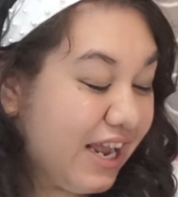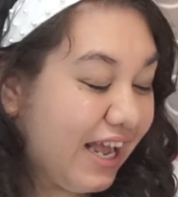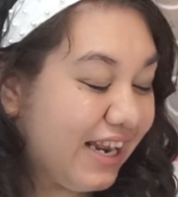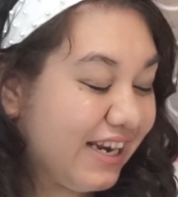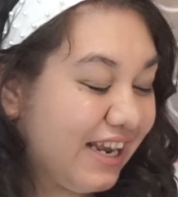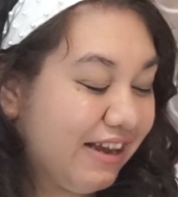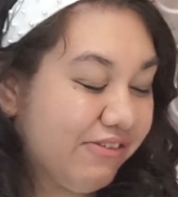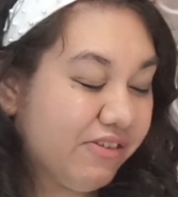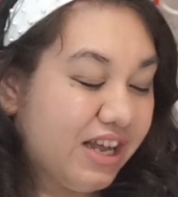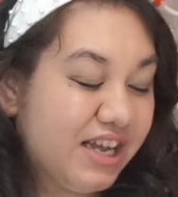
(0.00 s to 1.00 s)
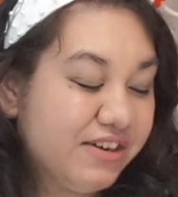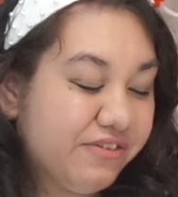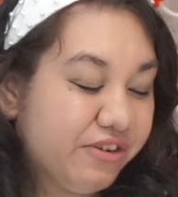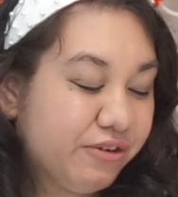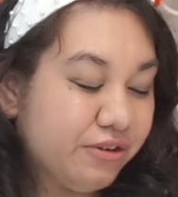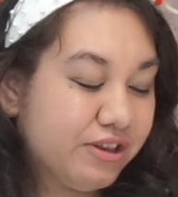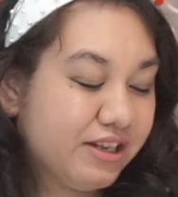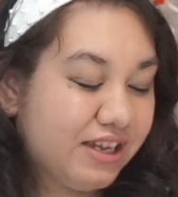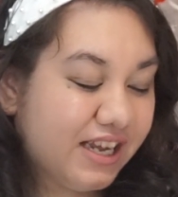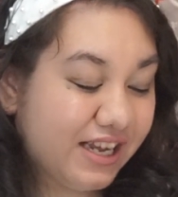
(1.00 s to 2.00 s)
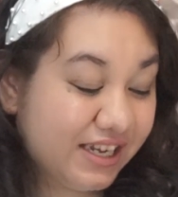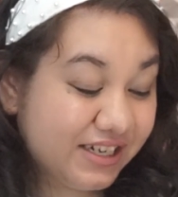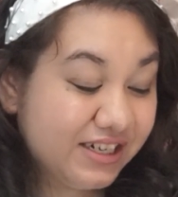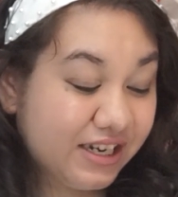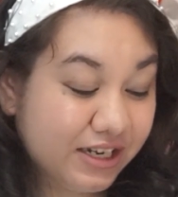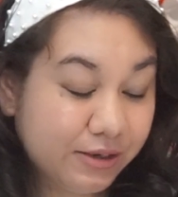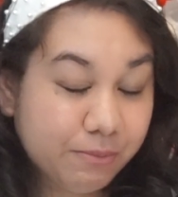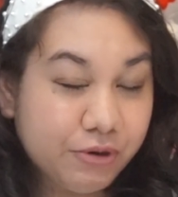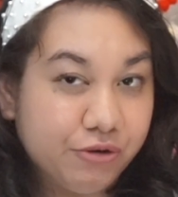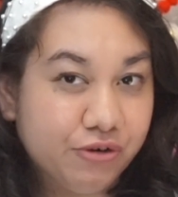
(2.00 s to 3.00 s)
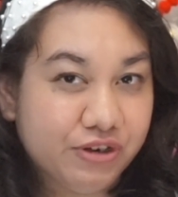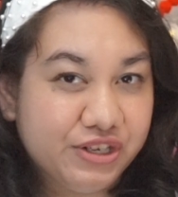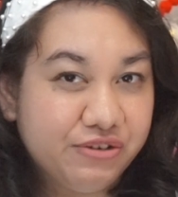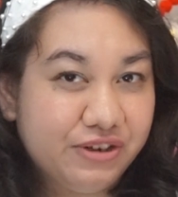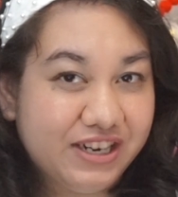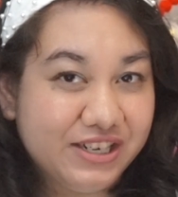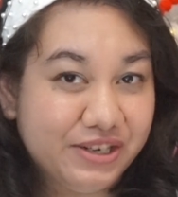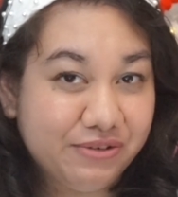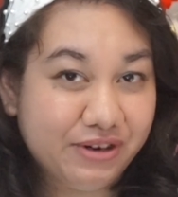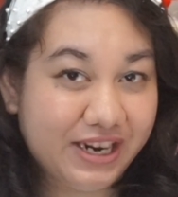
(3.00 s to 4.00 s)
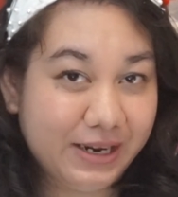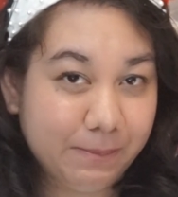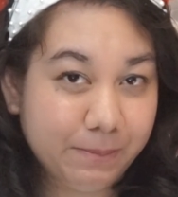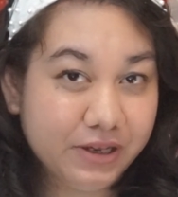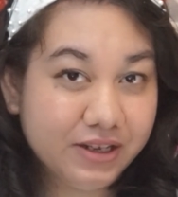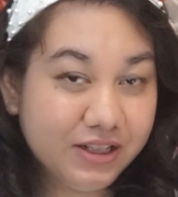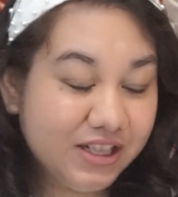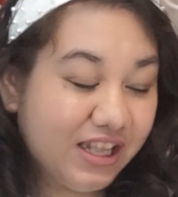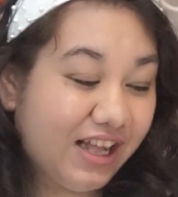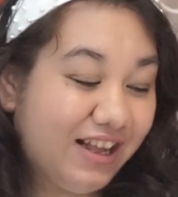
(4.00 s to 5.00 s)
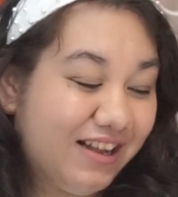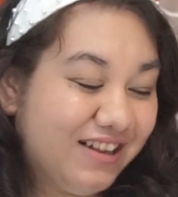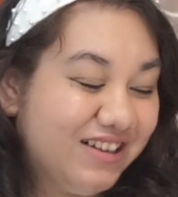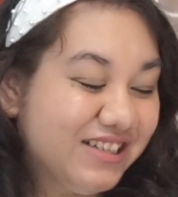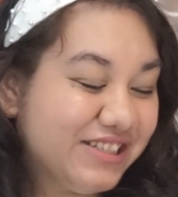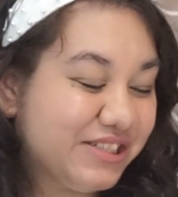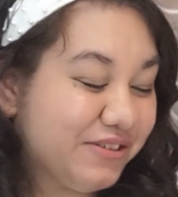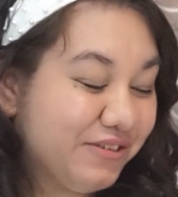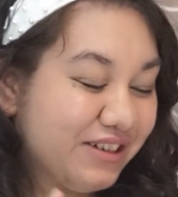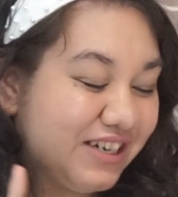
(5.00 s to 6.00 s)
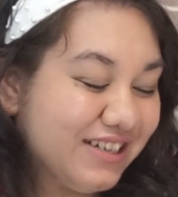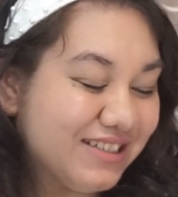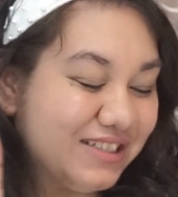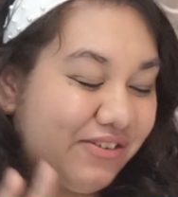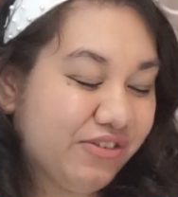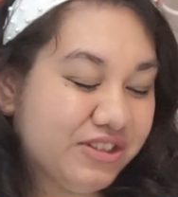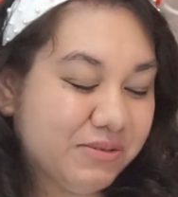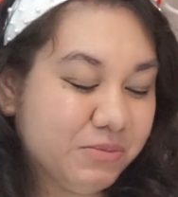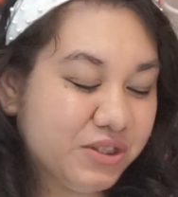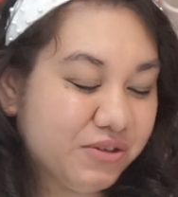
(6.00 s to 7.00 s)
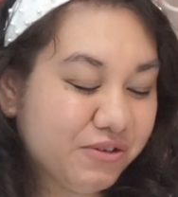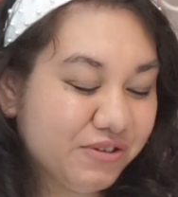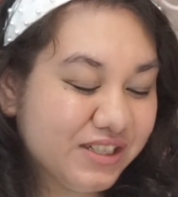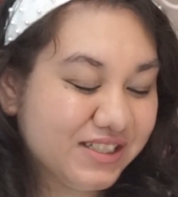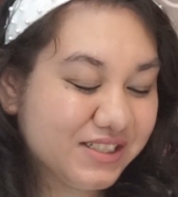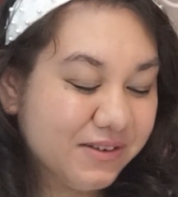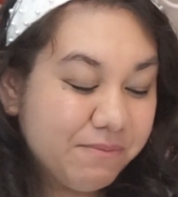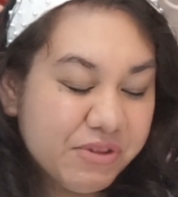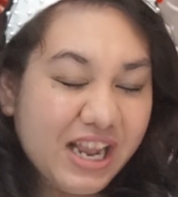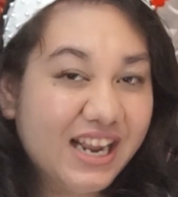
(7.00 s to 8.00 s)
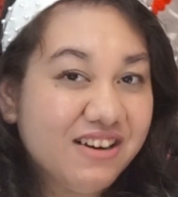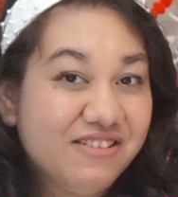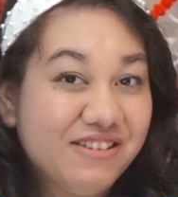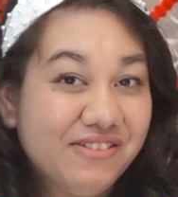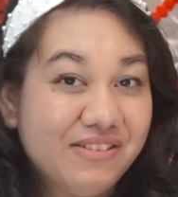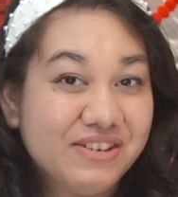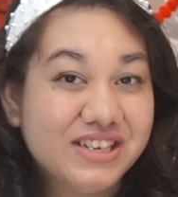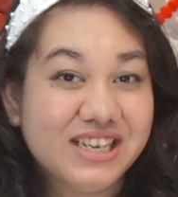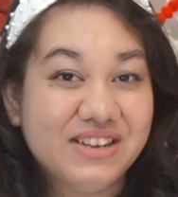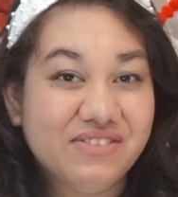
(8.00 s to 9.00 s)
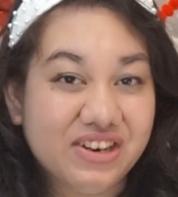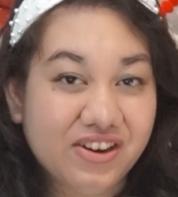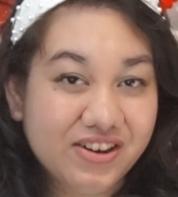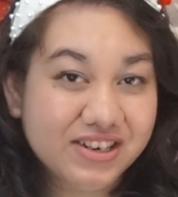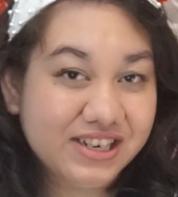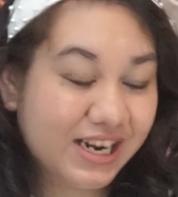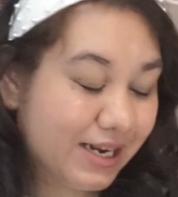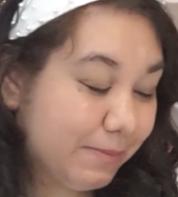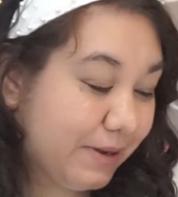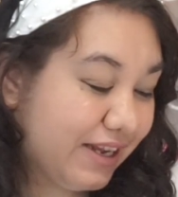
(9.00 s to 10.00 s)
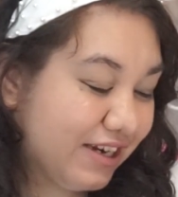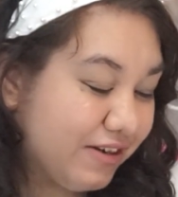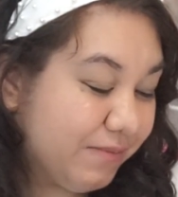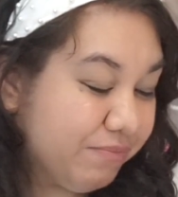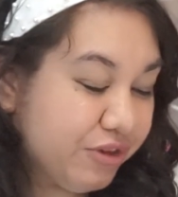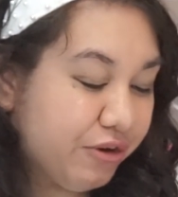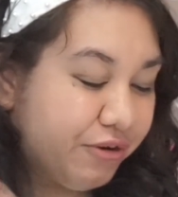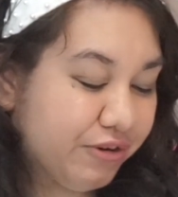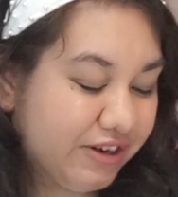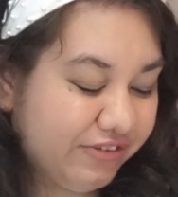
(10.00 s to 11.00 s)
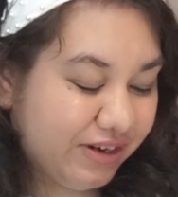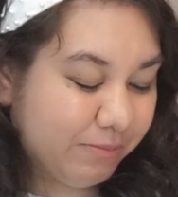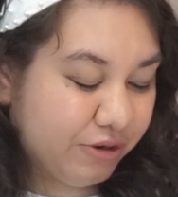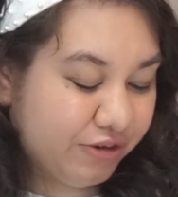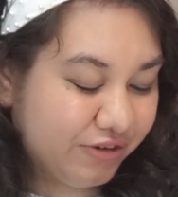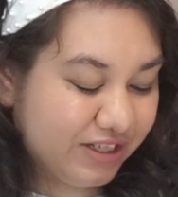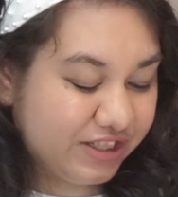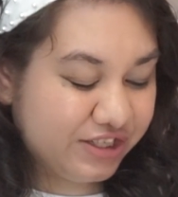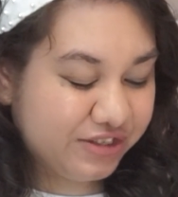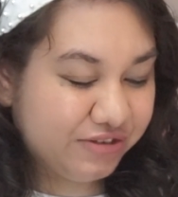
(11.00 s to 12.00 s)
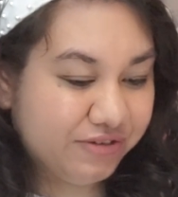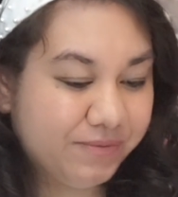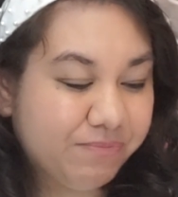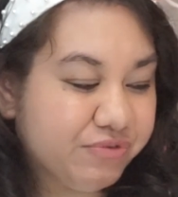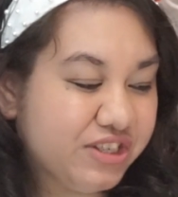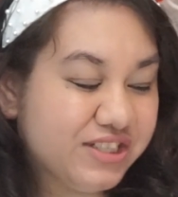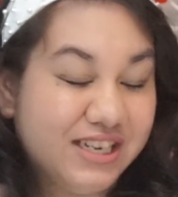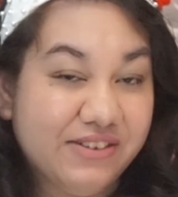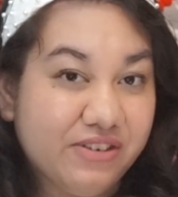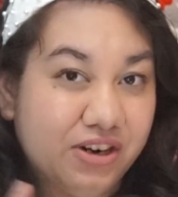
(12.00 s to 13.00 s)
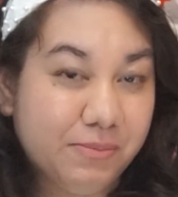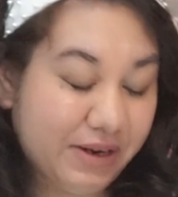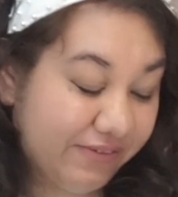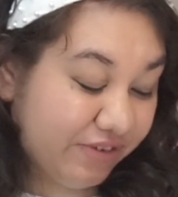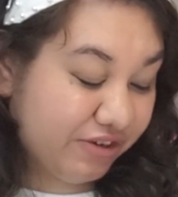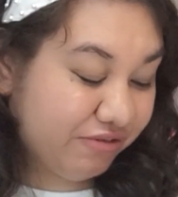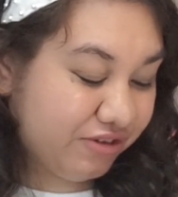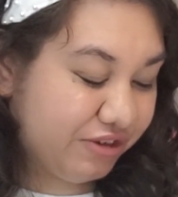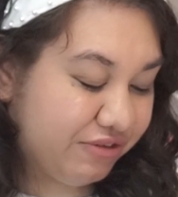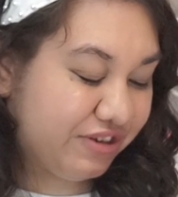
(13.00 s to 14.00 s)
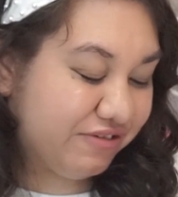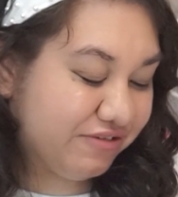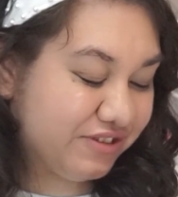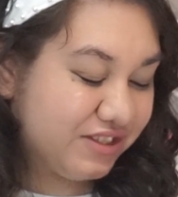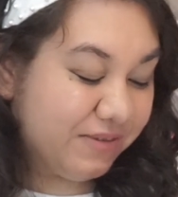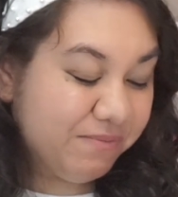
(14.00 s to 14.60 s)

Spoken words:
I have Unfold, or UNUM, story looks for some stories. I don't know if I'm gonna keep it on the iPad or if I'm going to just leave it on my phone, knows.